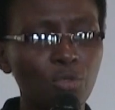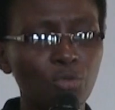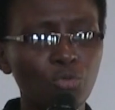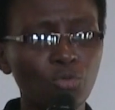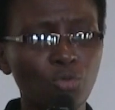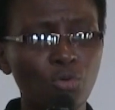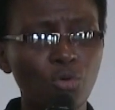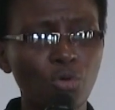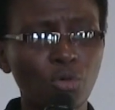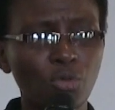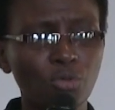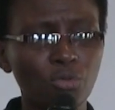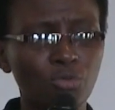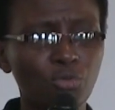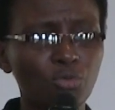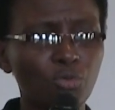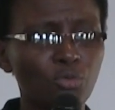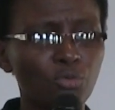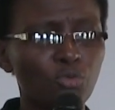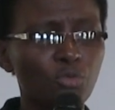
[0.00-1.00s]

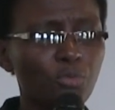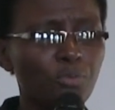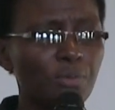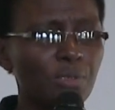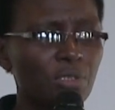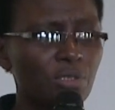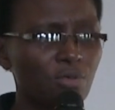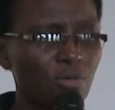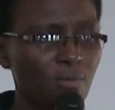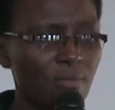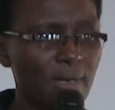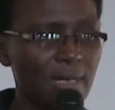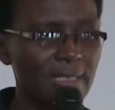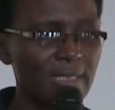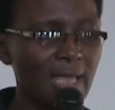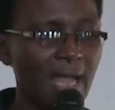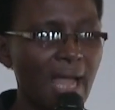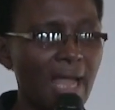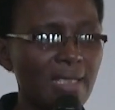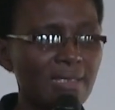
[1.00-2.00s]
to be
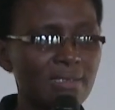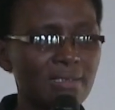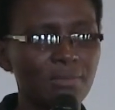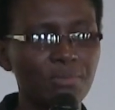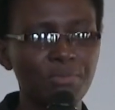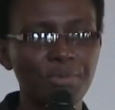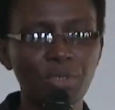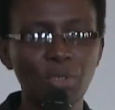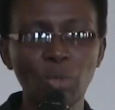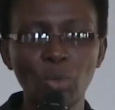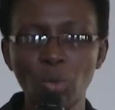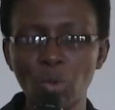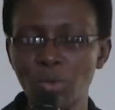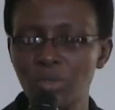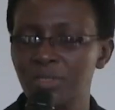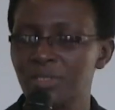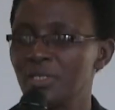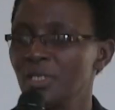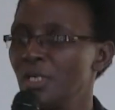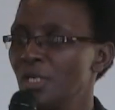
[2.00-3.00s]
traumatized
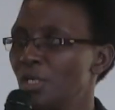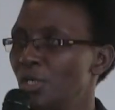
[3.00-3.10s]
because